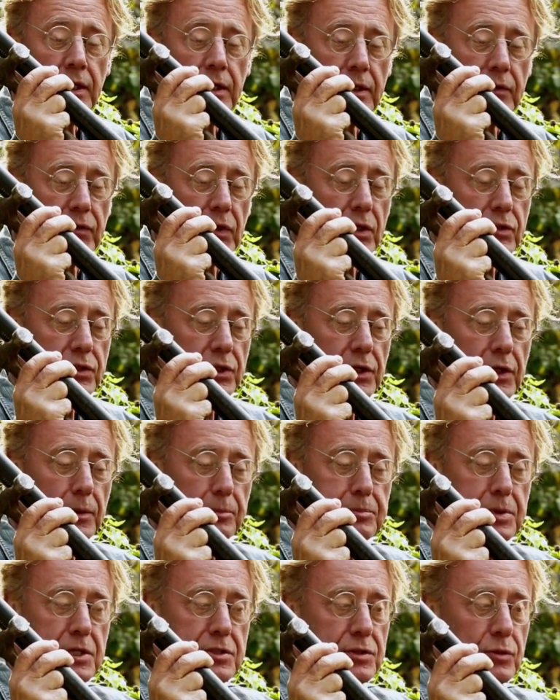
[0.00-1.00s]
And I've also got a
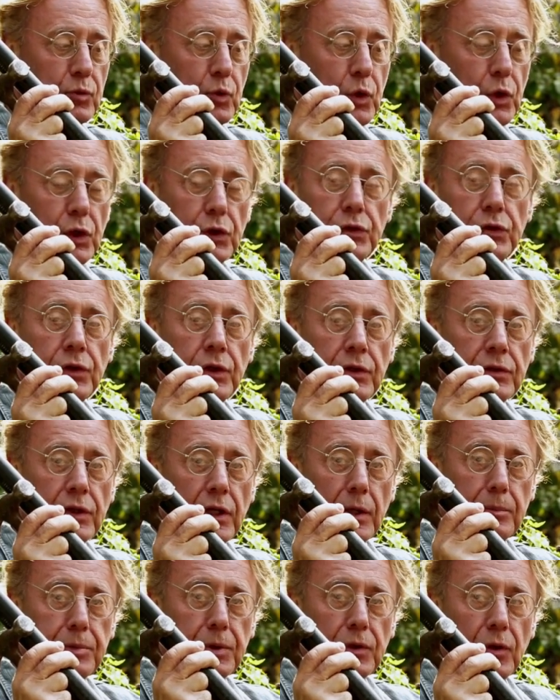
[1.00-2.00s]
piece of wood
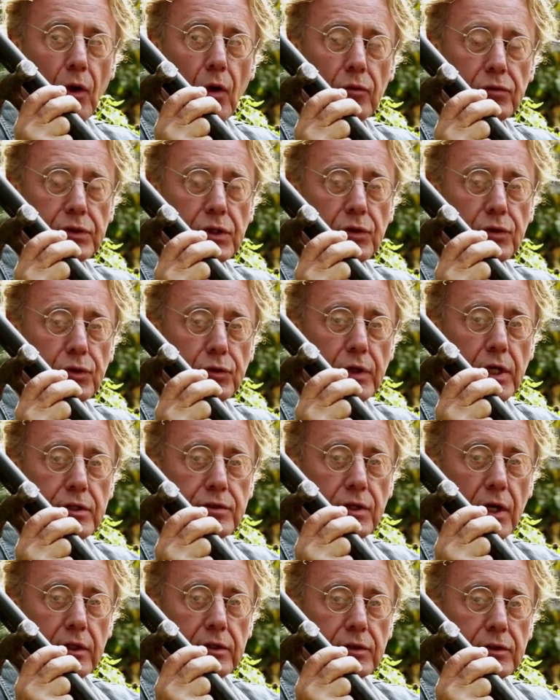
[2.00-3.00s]
that I put over the
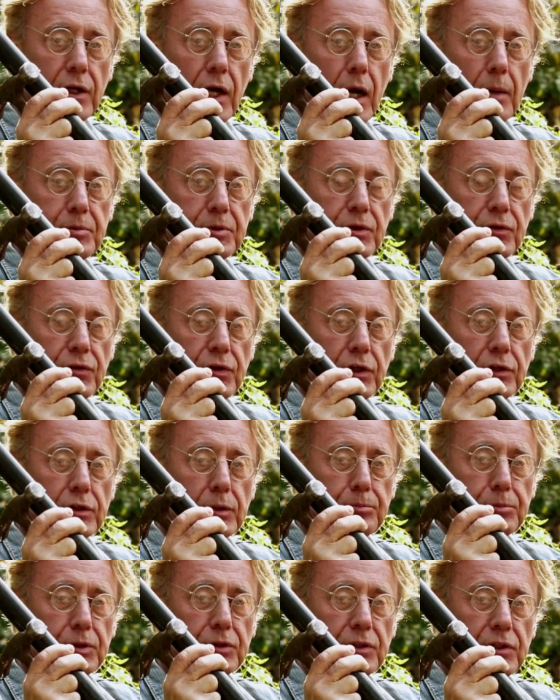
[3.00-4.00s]
threads on the top of the thing
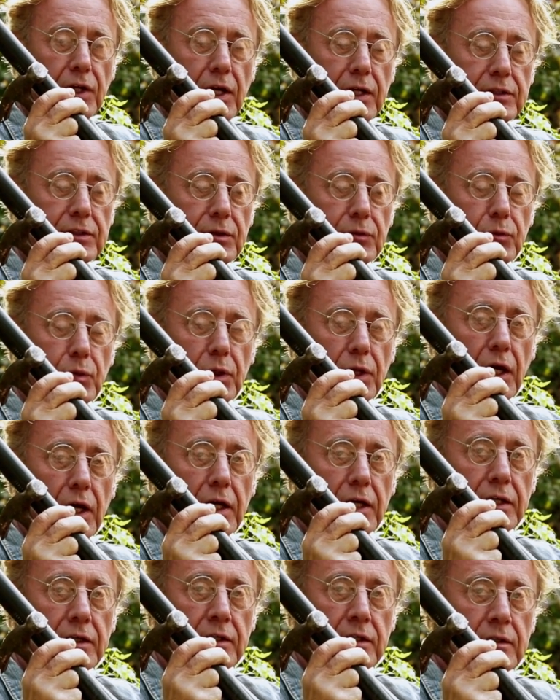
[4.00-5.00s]
to protect it when
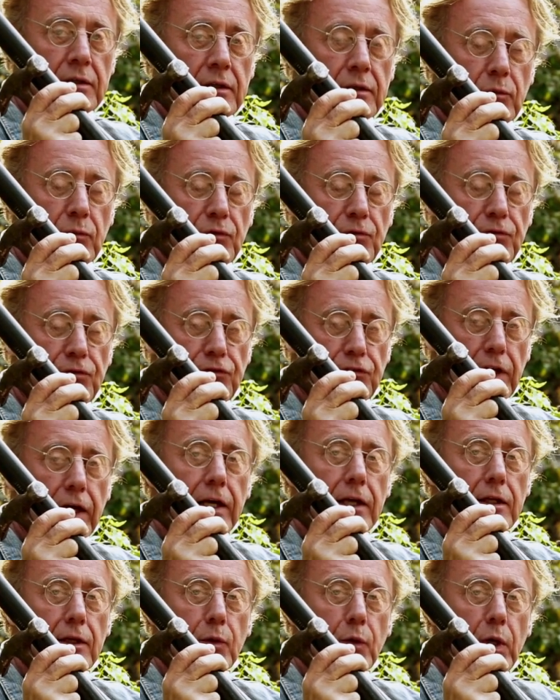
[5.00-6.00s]
I
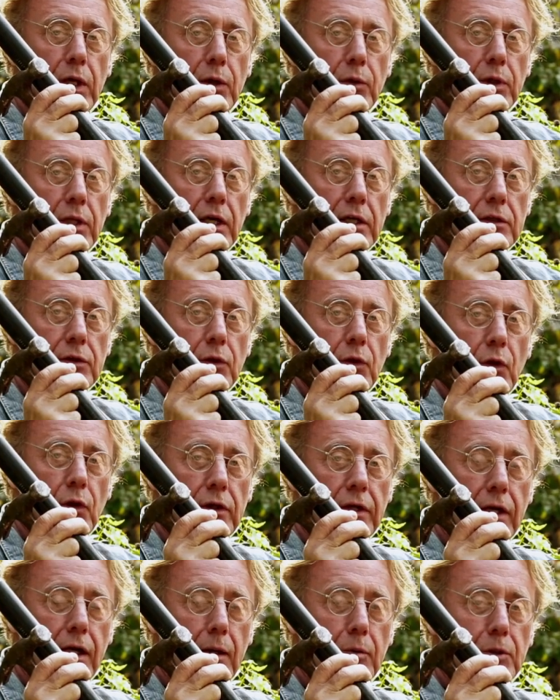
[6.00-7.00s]
flail away with that good
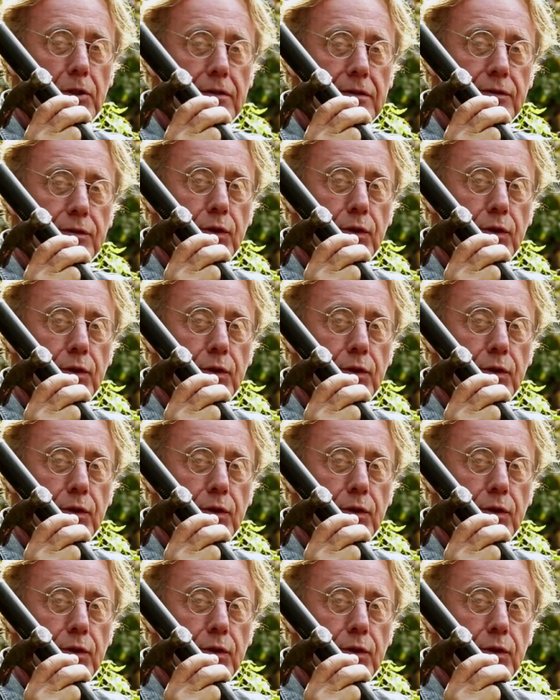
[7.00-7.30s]
old hammer,